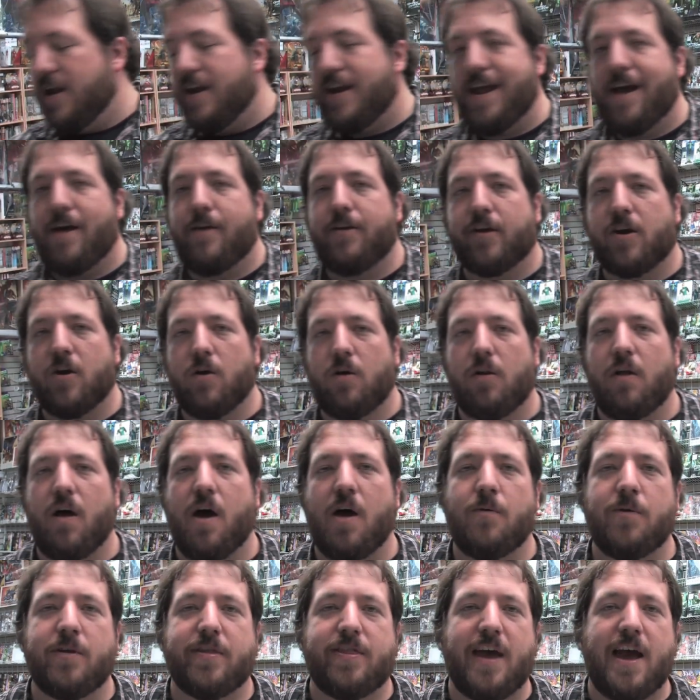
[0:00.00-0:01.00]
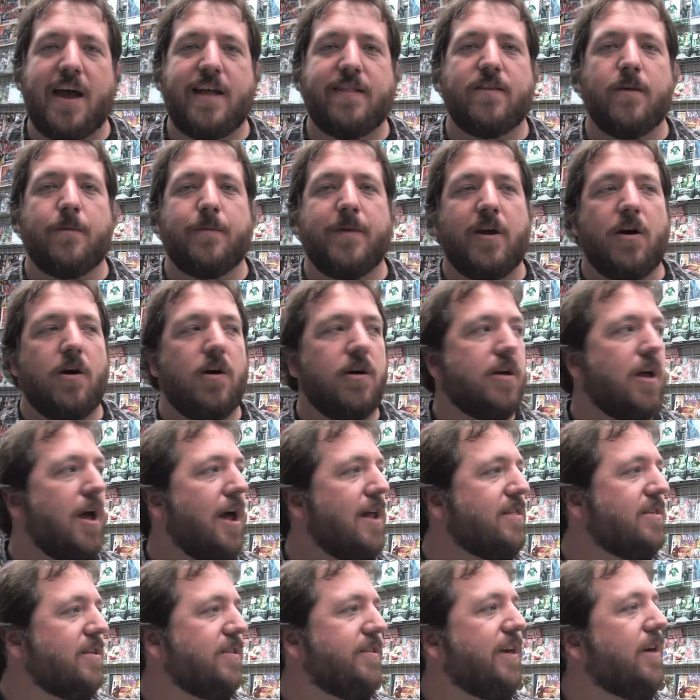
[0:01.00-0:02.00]
Now, to go along with that, there'll be all
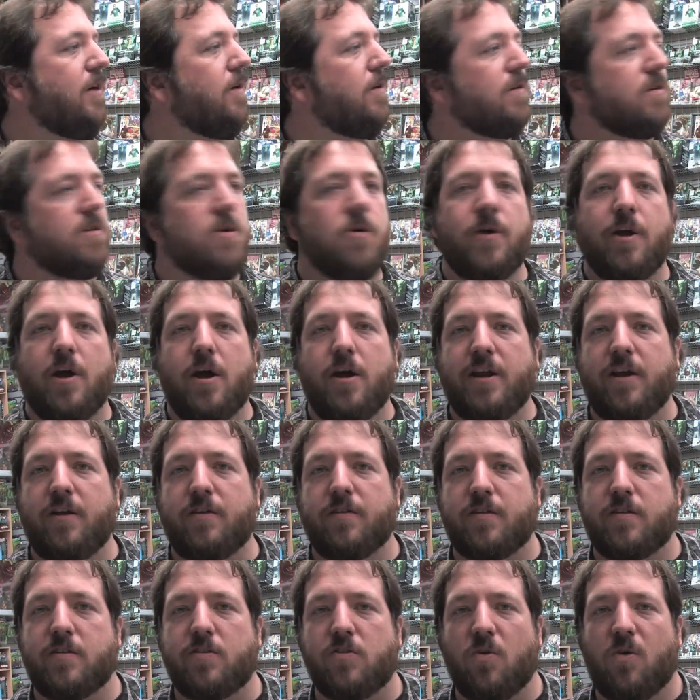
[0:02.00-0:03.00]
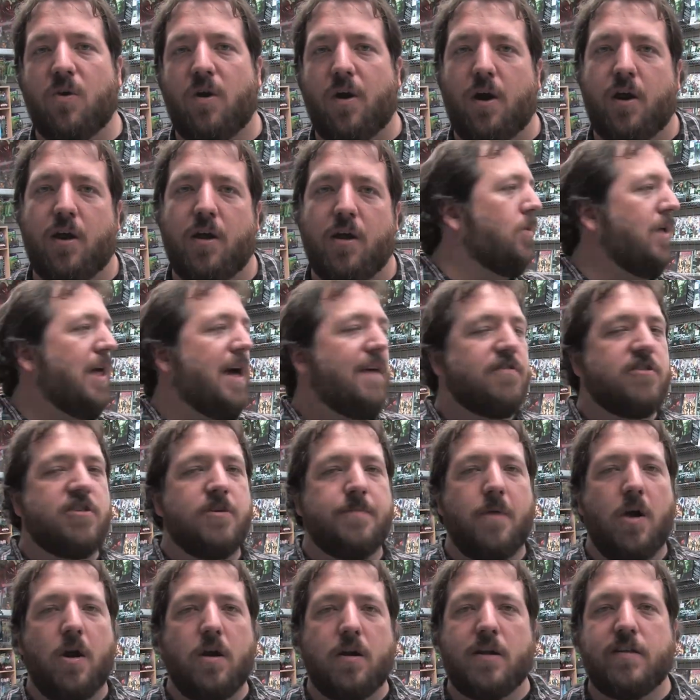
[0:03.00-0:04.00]
kinds of deals going on here in the store. We'll have
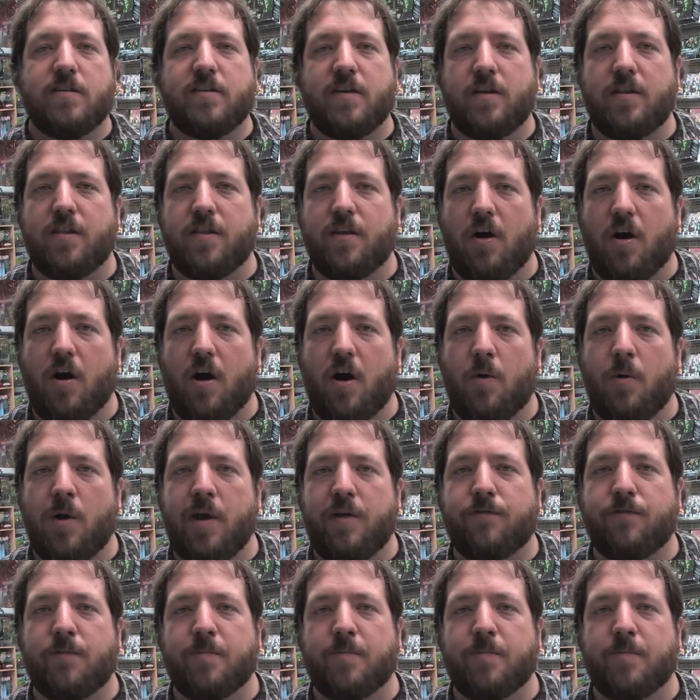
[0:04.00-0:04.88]
some artists out in the hallway